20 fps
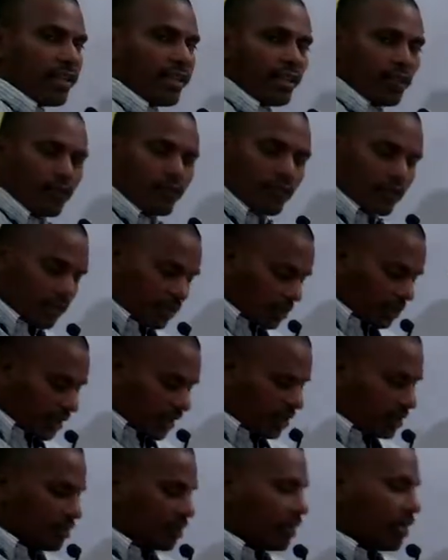the rate of interest
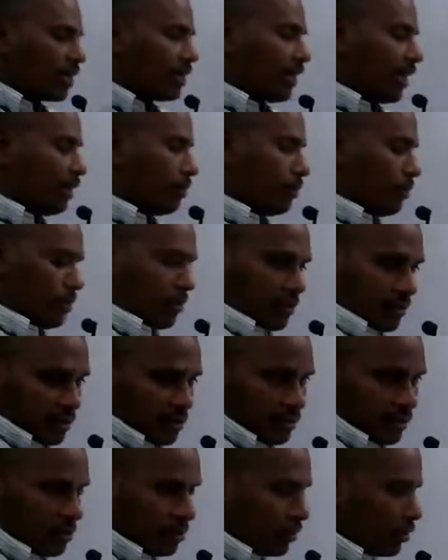as 10 percent
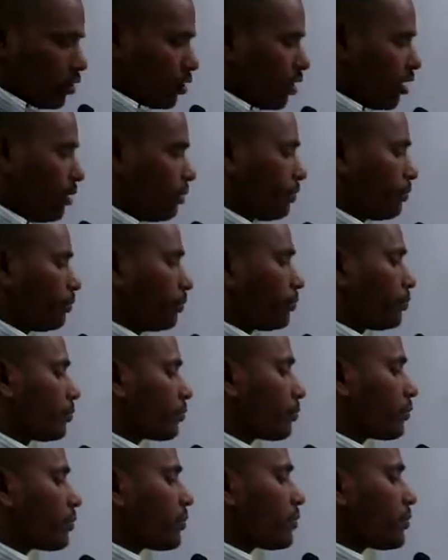okay
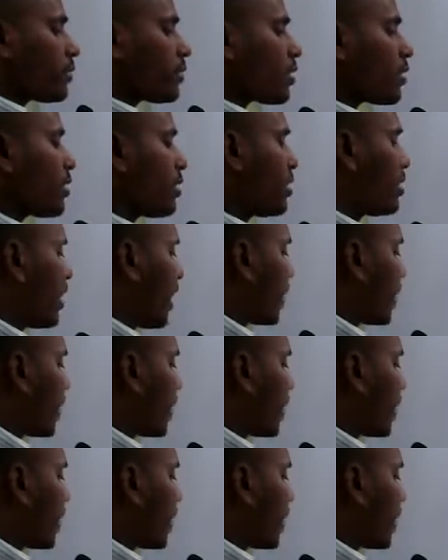this is